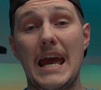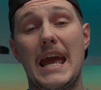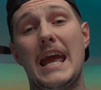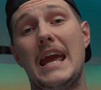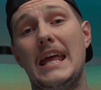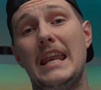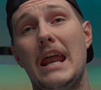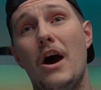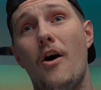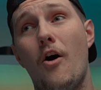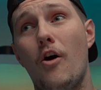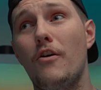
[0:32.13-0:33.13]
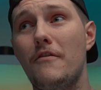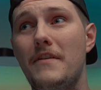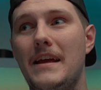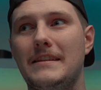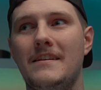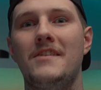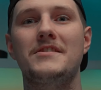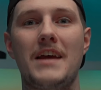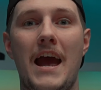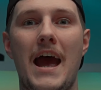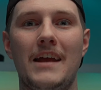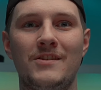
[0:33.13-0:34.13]
And all of that does
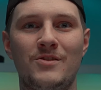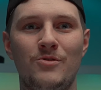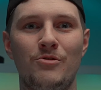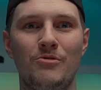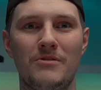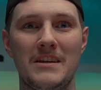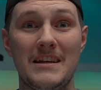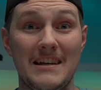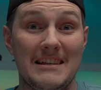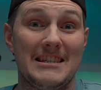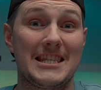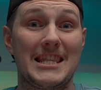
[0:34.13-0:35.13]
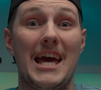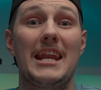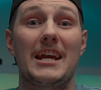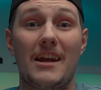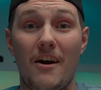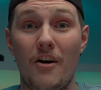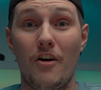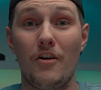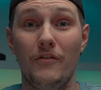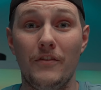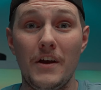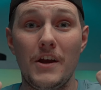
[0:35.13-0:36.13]
add to the aesthetic
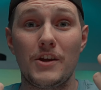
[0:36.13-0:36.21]
of